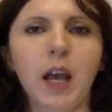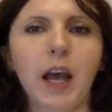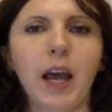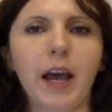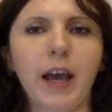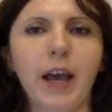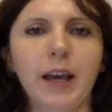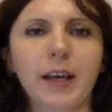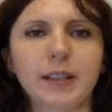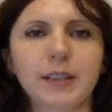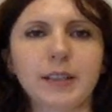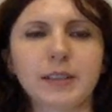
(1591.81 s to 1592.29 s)

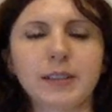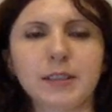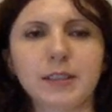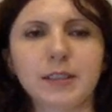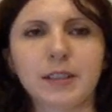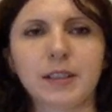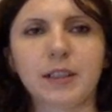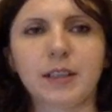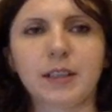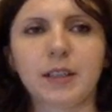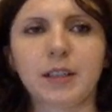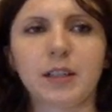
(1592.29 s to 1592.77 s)
And
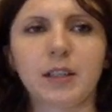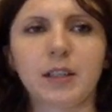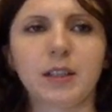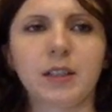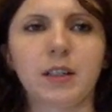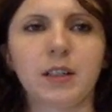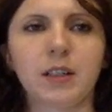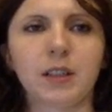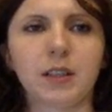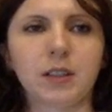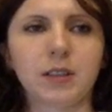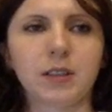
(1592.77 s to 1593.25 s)

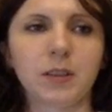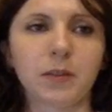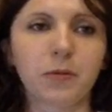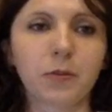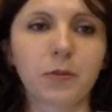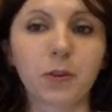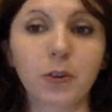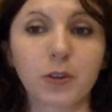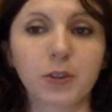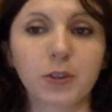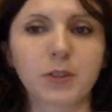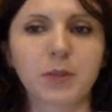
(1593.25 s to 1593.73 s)
the
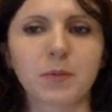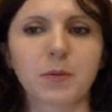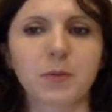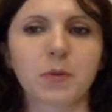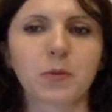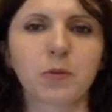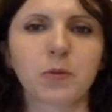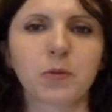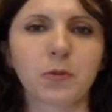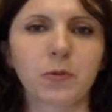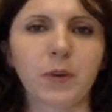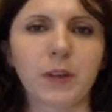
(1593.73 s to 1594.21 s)
first
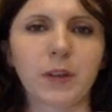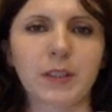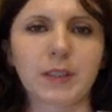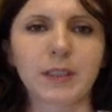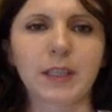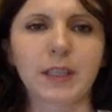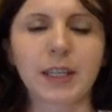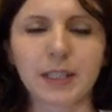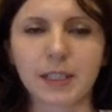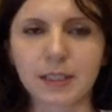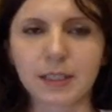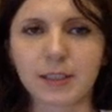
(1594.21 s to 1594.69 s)
proof is
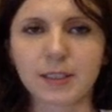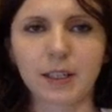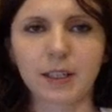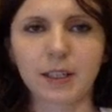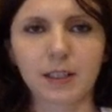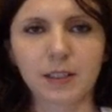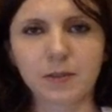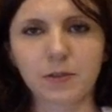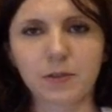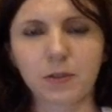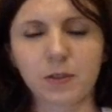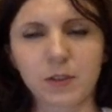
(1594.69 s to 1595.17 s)
getting
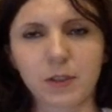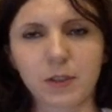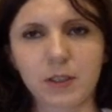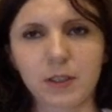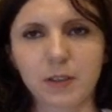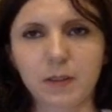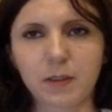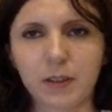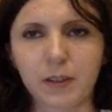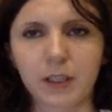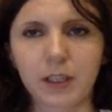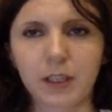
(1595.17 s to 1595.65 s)
Salesforce
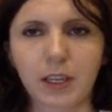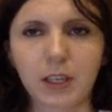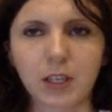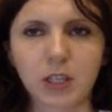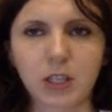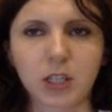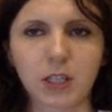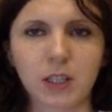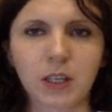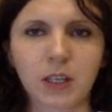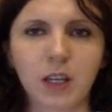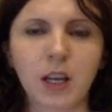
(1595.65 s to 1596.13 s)

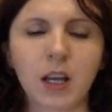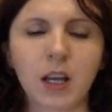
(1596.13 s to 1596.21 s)
certification.